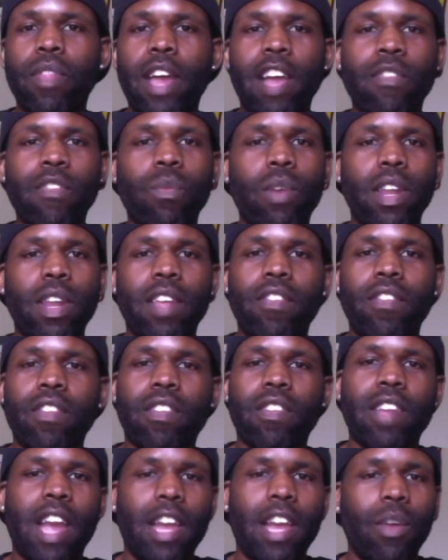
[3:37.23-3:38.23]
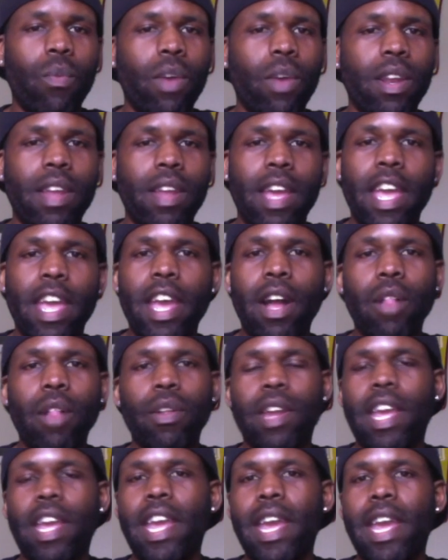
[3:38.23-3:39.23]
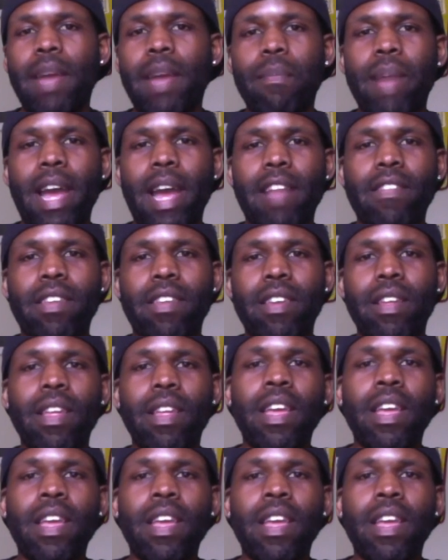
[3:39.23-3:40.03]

That's when it just kind of went to hell in a handbasket.